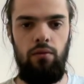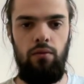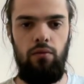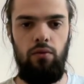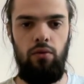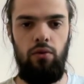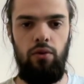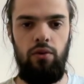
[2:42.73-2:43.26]

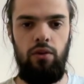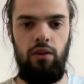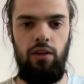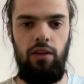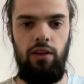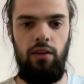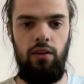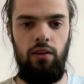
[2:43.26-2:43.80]
for
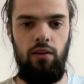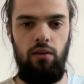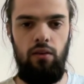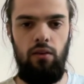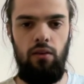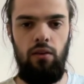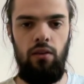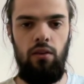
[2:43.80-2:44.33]
click.
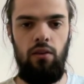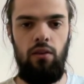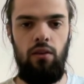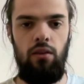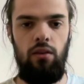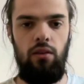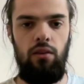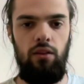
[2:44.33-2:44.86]

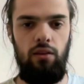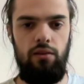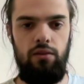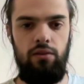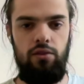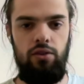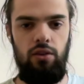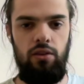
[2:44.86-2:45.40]
Let's
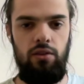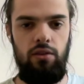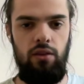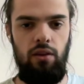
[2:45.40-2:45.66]
just